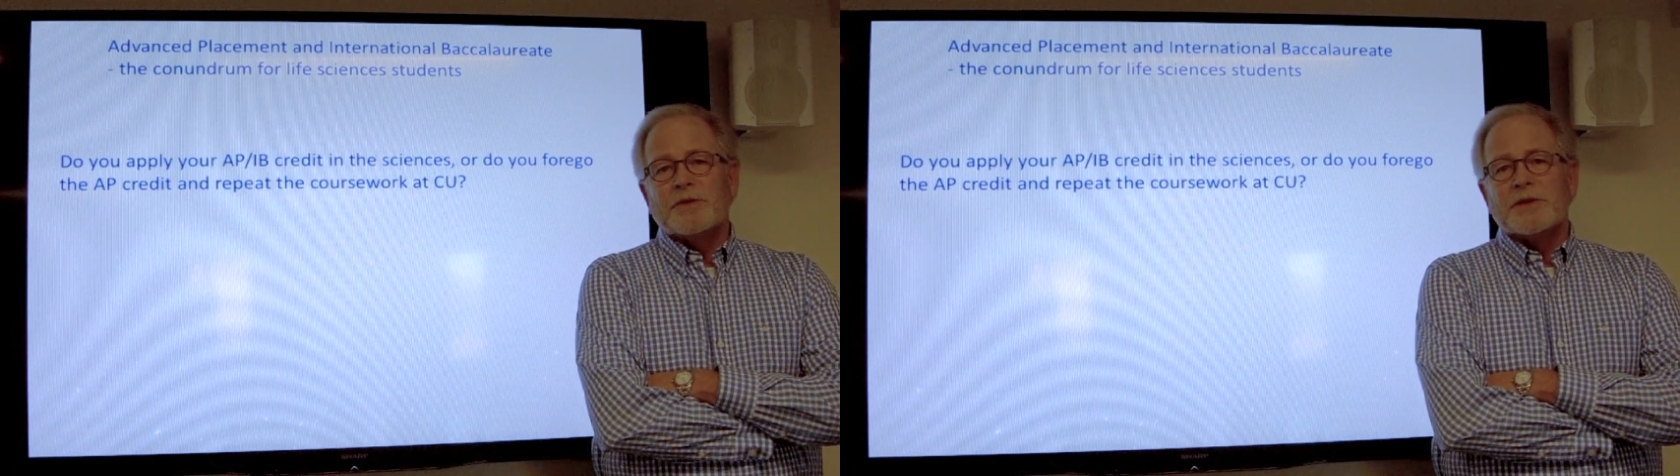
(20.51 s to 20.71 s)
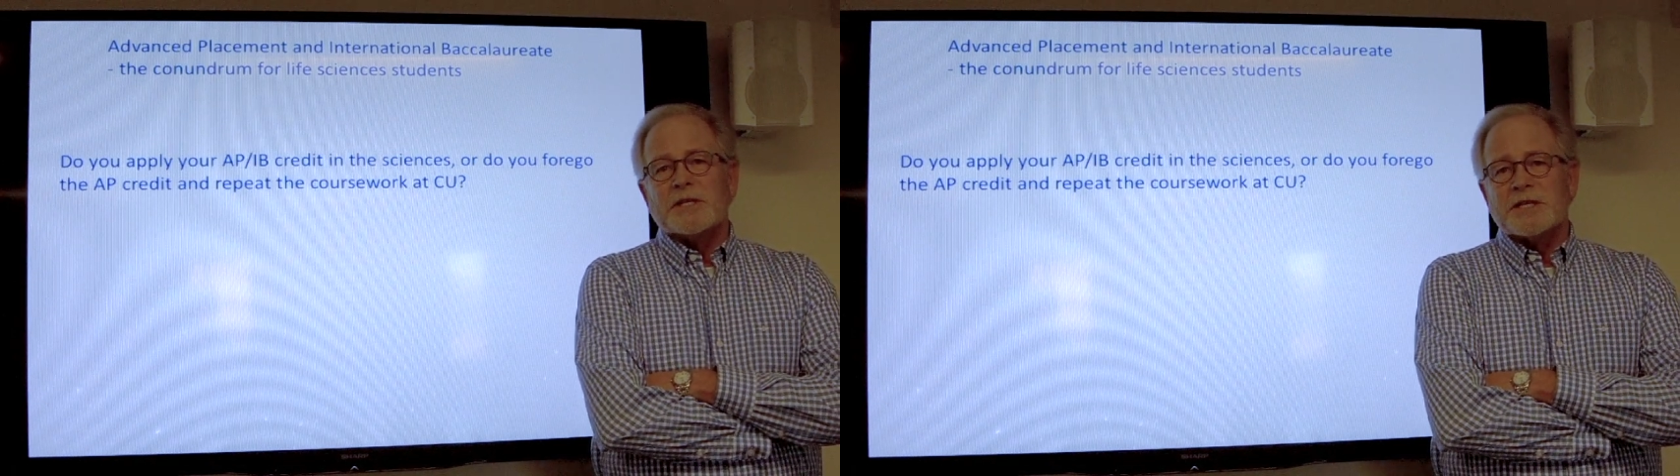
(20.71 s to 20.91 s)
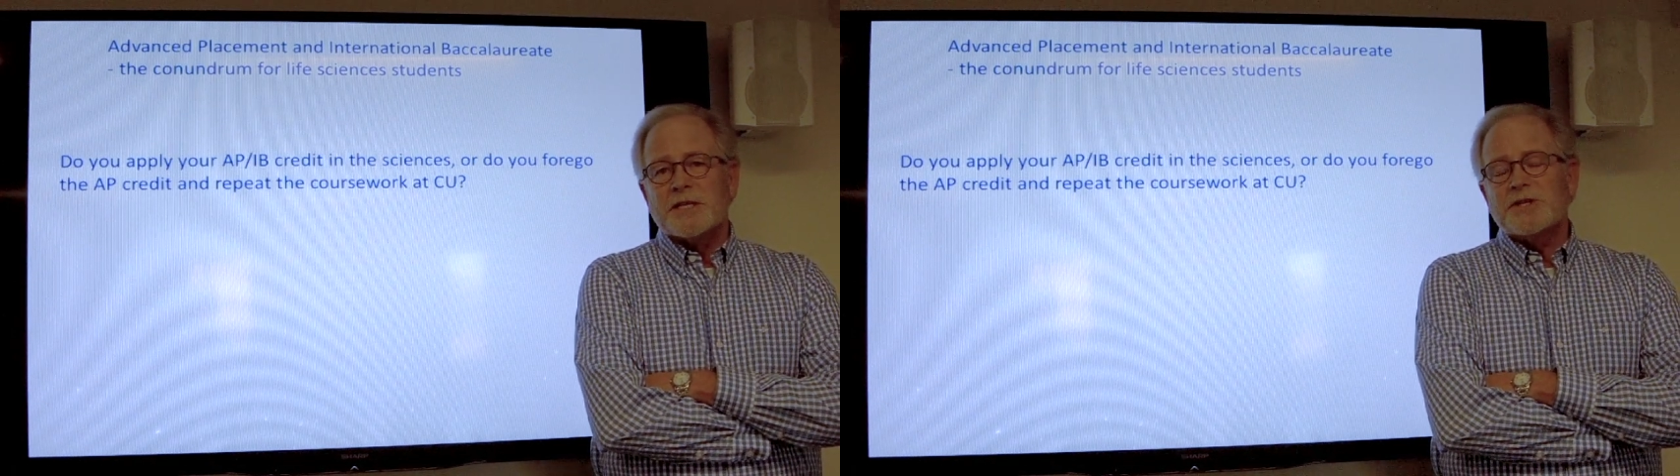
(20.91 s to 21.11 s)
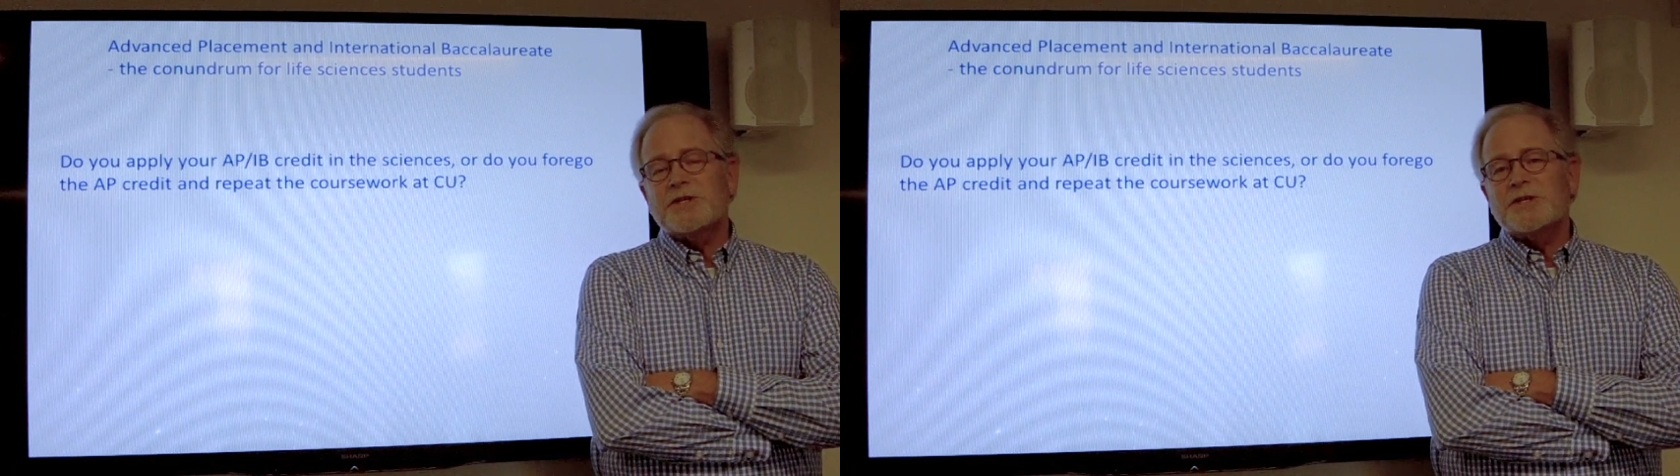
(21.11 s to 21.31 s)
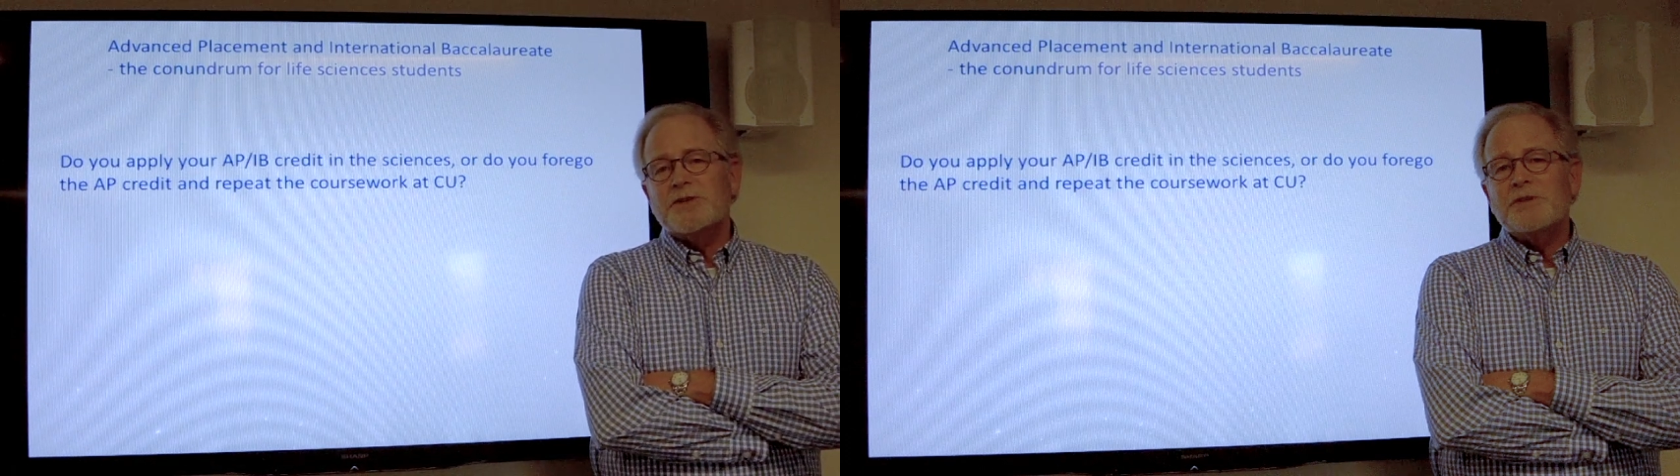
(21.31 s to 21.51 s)
the
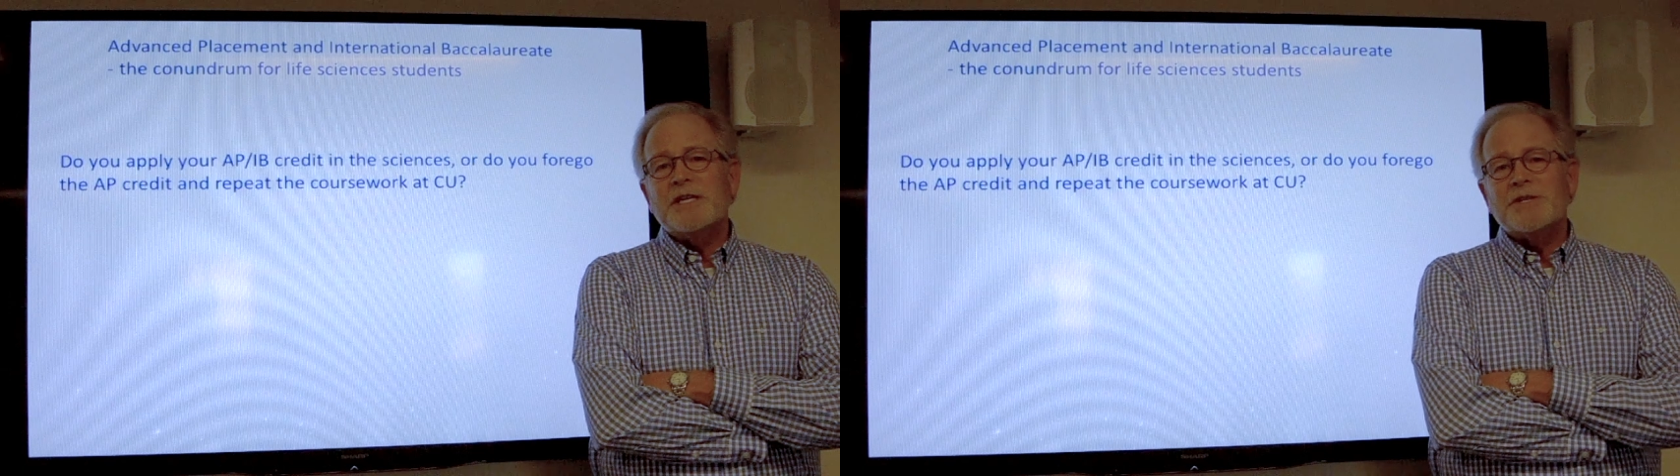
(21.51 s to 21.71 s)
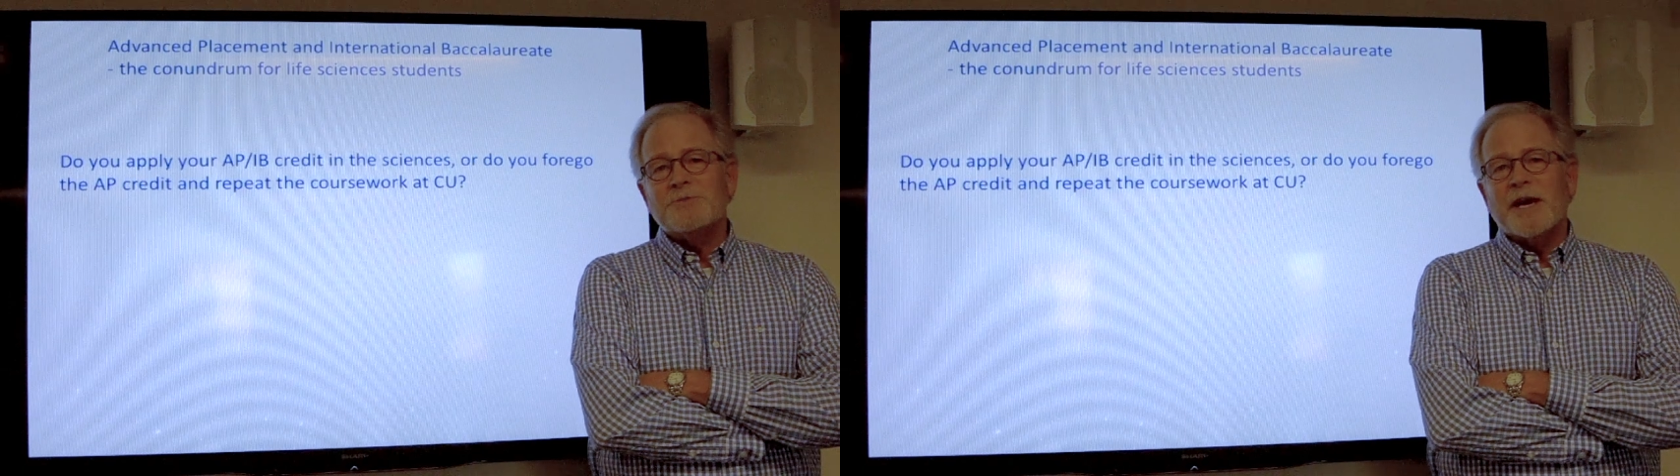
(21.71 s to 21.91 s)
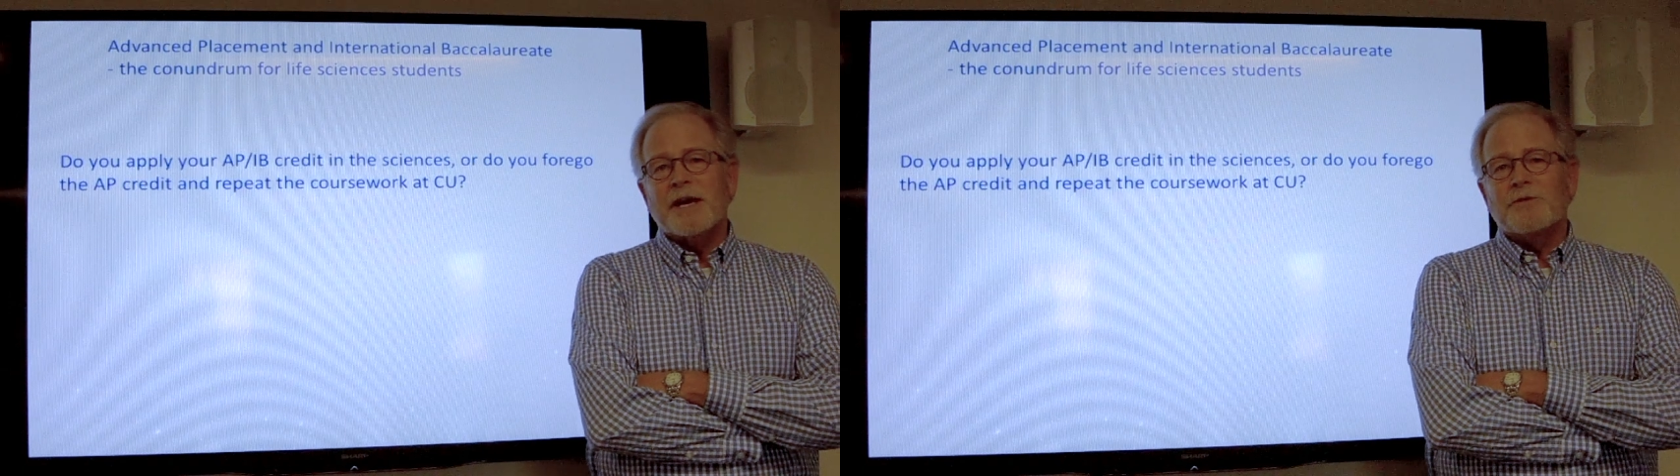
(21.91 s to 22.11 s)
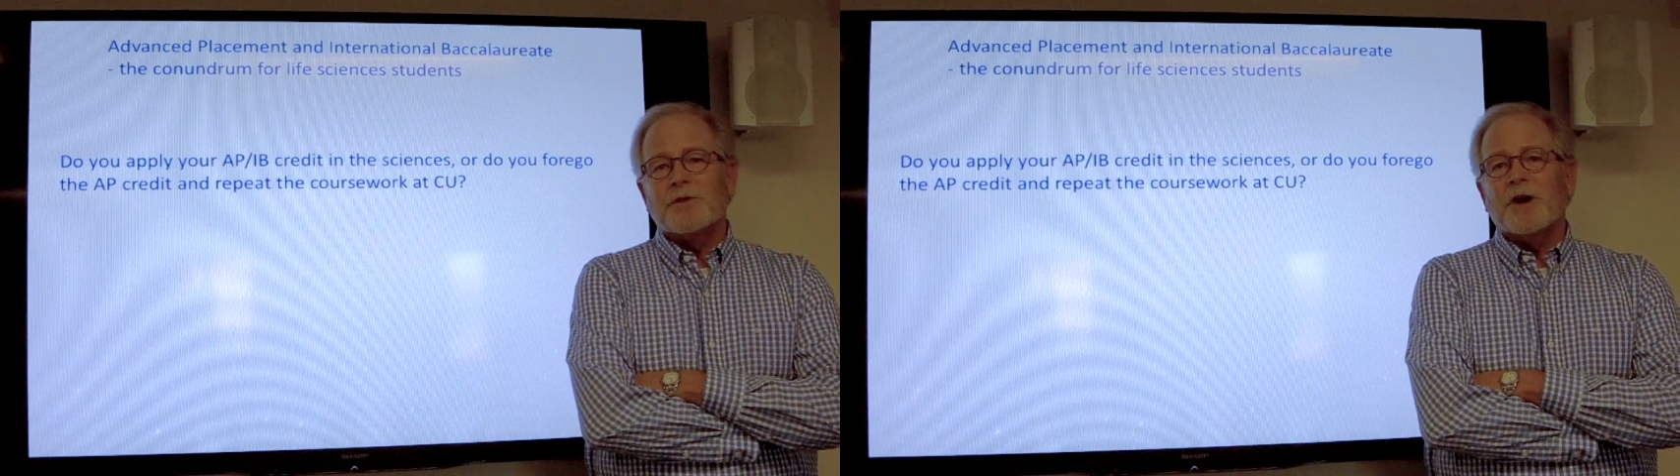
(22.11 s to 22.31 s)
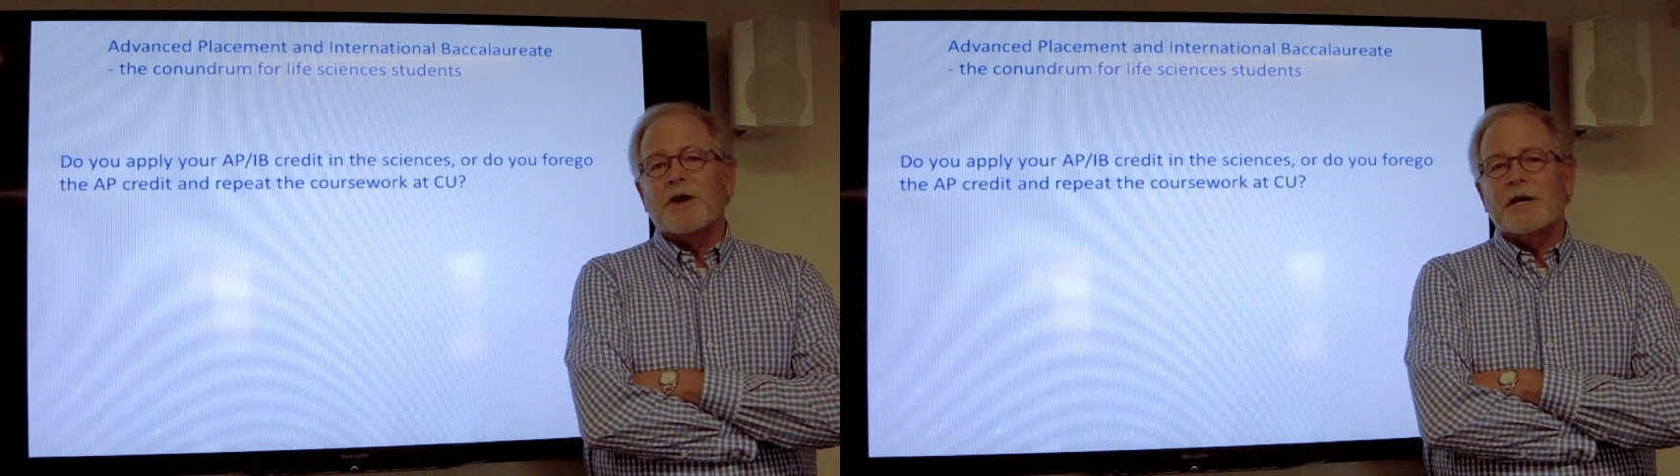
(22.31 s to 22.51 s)
decisions you need to make
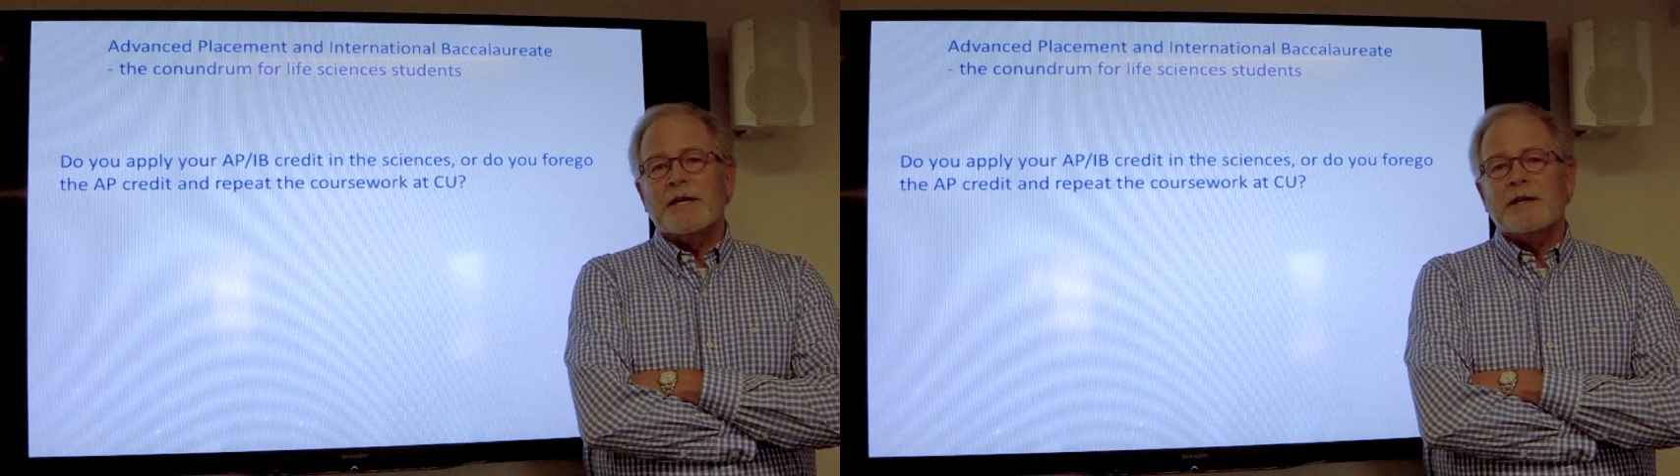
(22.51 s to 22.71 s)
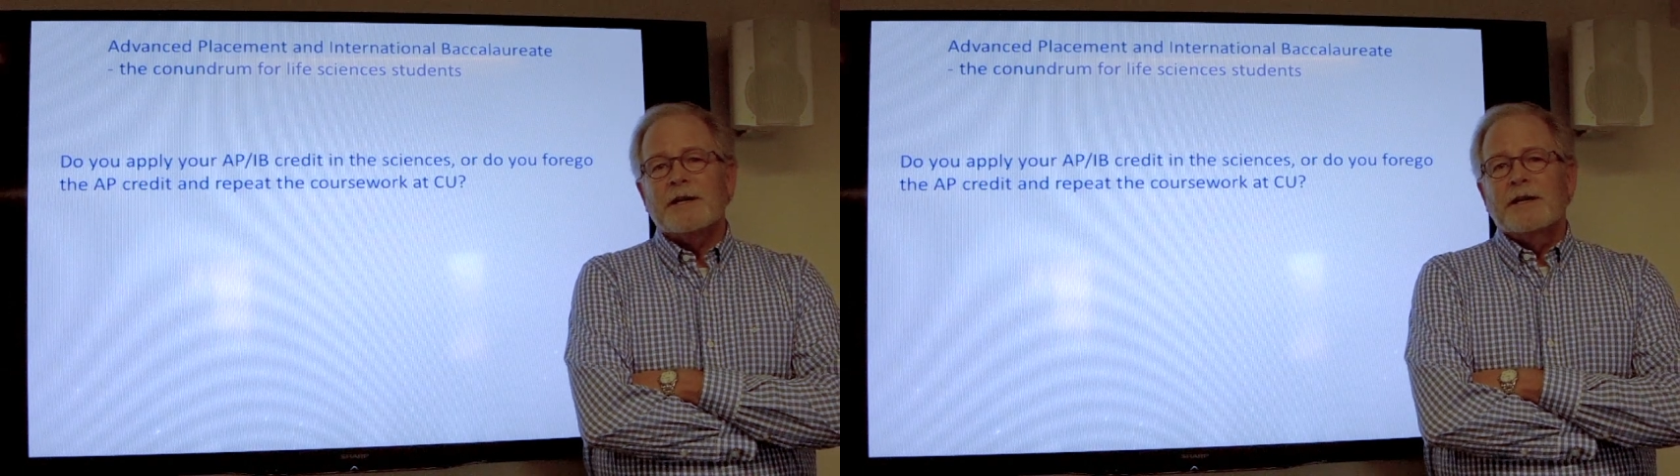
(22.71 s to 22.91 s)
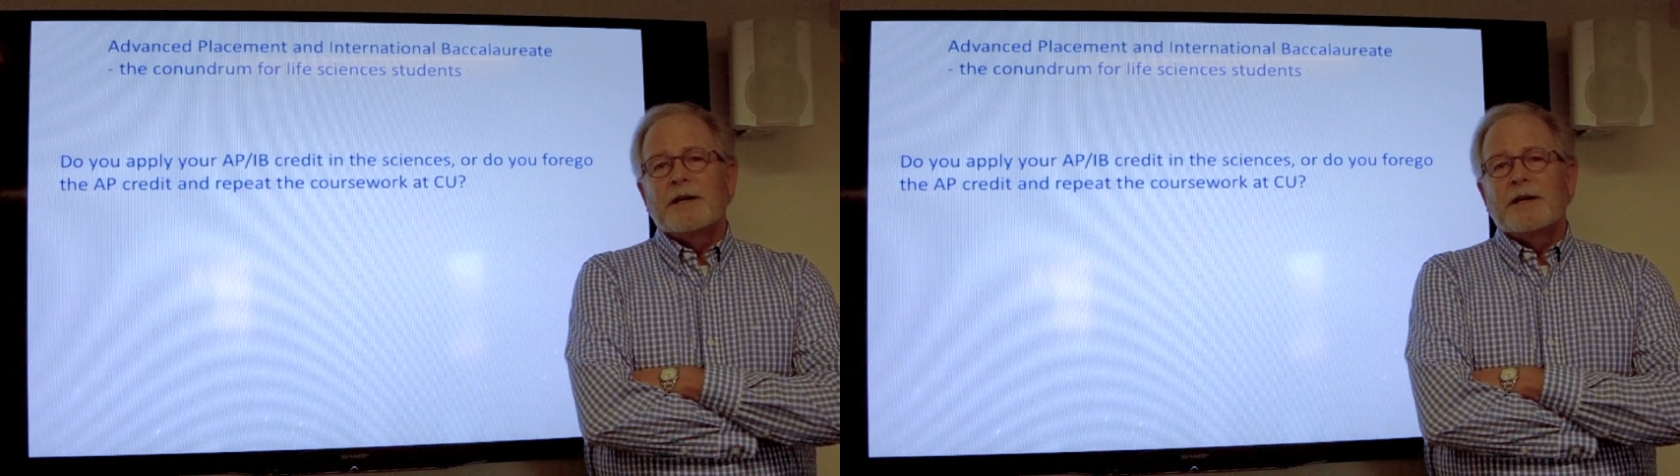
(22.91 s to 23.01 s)
regarding